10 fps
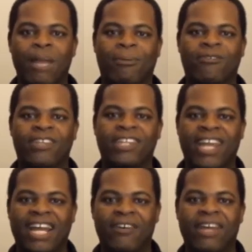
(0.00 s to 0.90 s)
And both
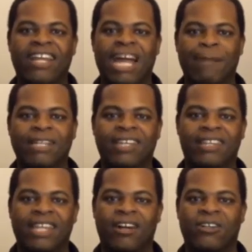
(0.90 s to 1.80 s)
Get Out and Happy
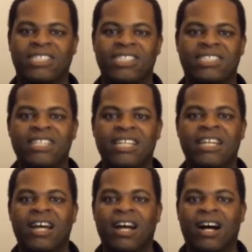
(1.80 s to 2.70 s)
Death Day are essentially
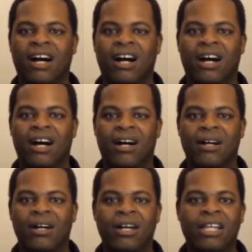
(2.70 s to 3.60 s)

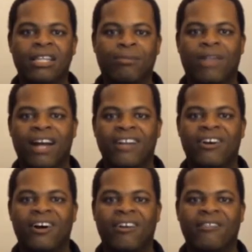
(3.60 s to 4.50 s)
the plot
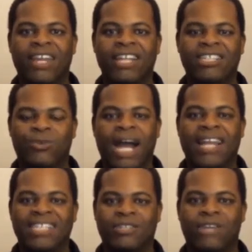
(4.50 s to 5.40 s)
of a
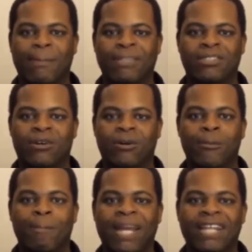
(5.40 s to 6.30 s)
Twilight Zone episode
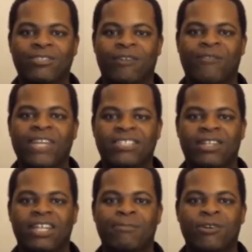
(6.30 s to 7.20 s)
made into a
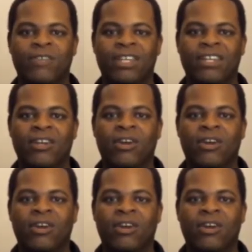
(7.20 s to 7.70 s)
feature-length movie.